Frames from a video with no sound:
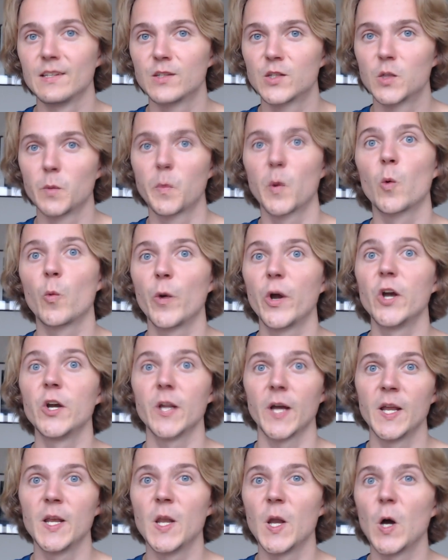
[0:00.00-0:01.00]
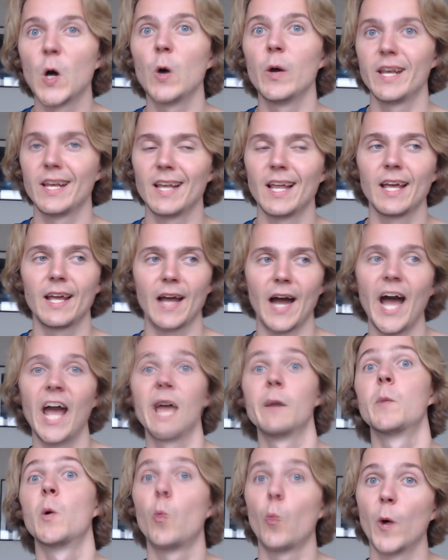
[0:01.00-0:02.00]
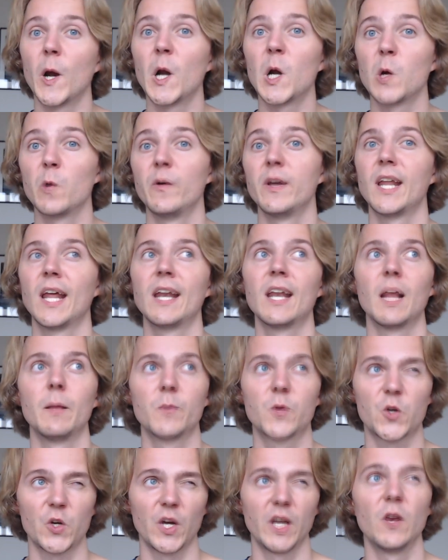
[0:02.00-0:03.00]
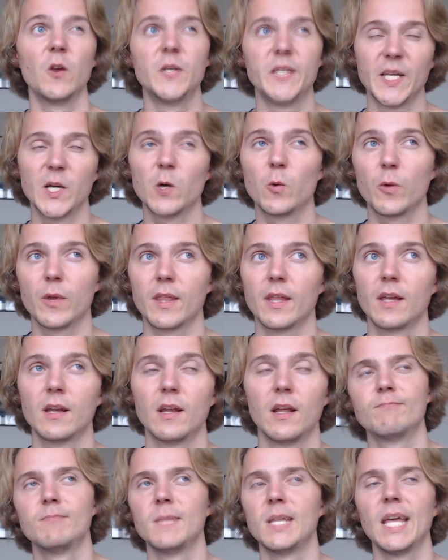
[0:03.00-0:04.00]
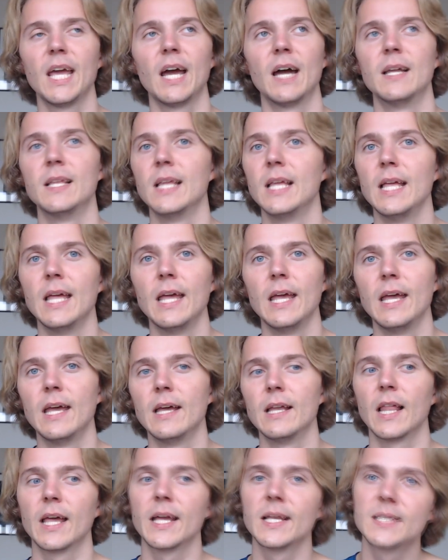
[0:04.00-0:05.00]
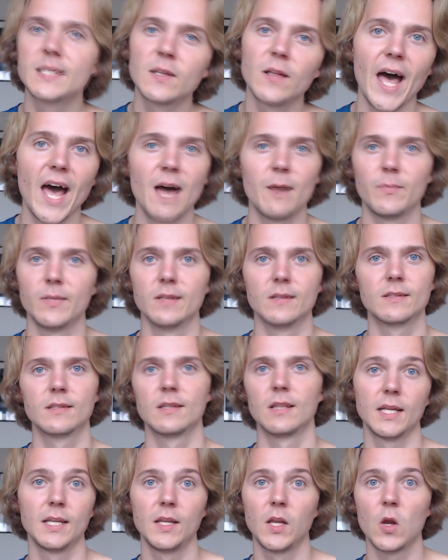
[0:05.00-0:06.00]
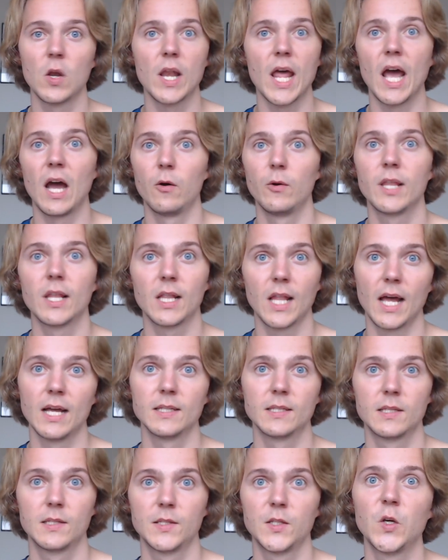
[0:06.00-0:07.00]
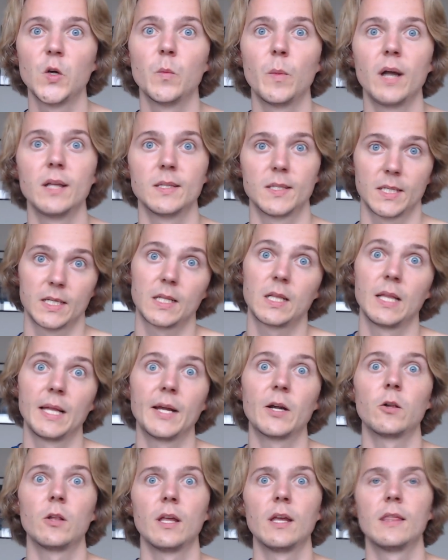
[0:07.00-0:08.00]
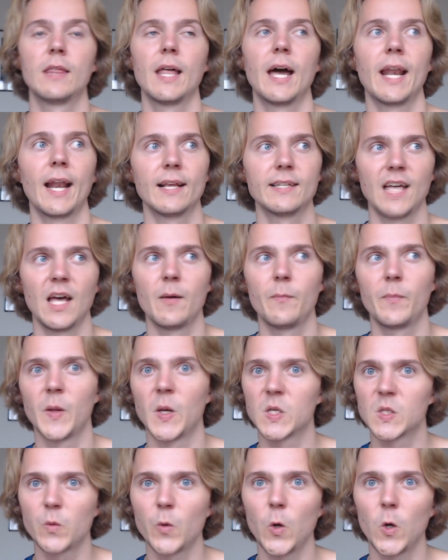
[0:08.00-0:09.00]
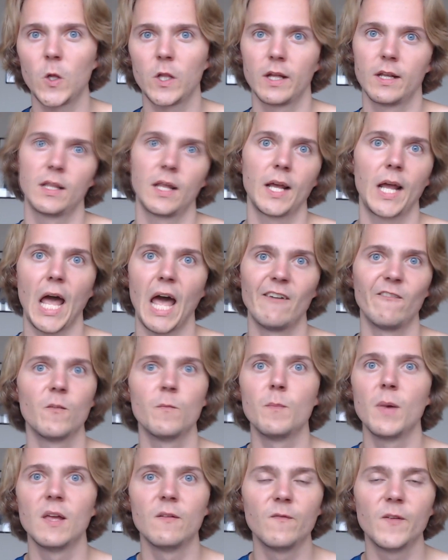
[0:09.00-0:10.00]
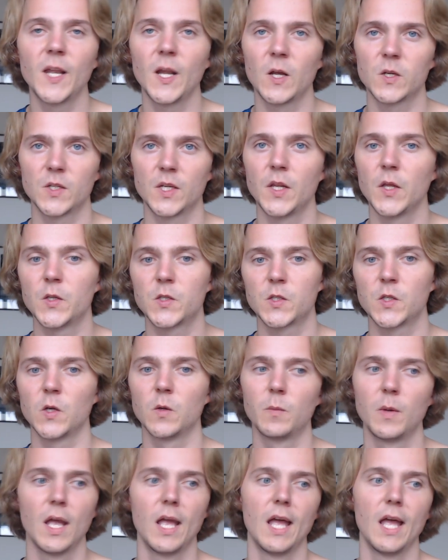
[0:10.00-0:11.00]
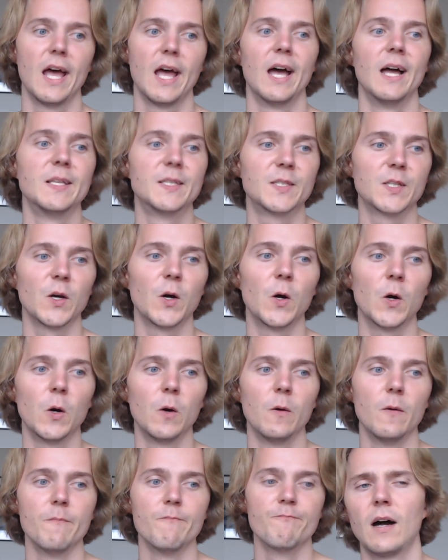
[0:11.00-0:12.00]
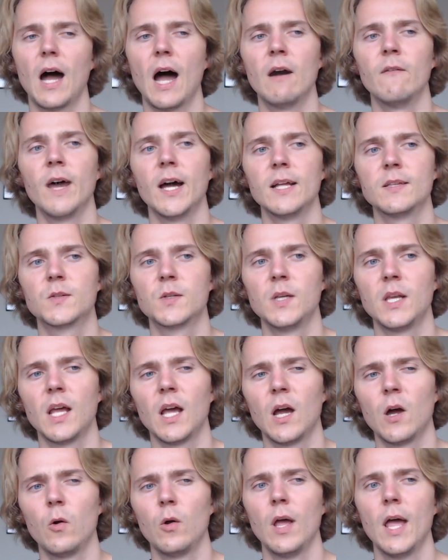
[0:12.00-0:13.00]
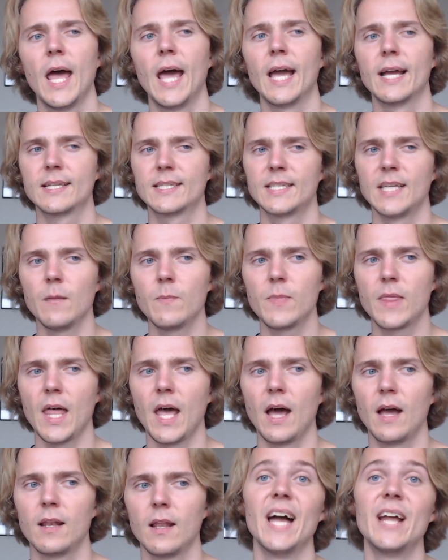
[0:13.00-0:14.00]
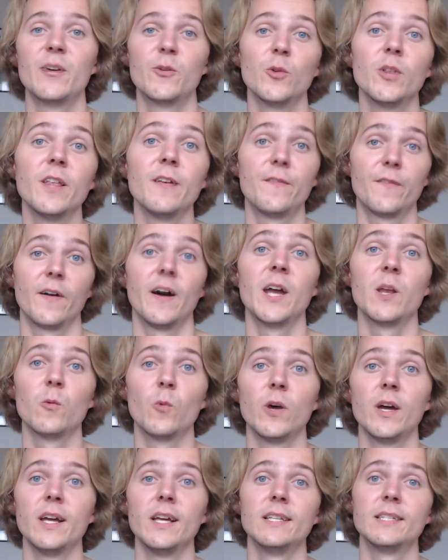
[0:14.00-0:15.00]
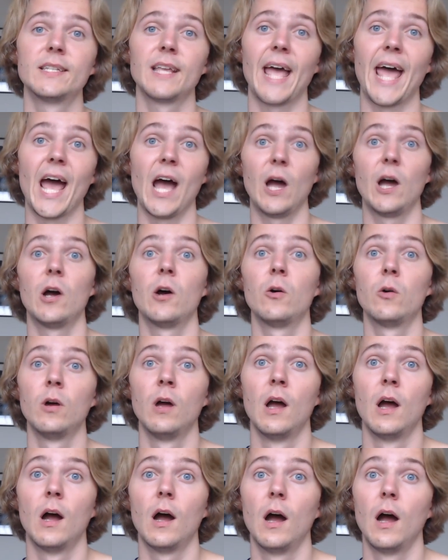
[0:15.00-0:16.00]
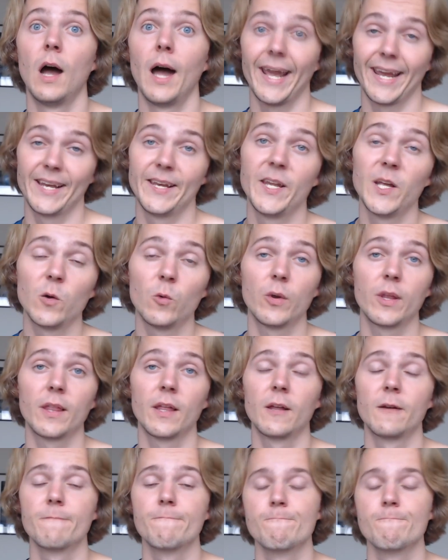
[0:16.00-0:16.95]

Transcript: super weird i know and like i am aware of it and i'm trying to deal with it yeah like it still happens and you know now in the last two months clearly that has happened as well and like i haven't made videos on youtube so i've had to now accept that and really find ways how i can deal with it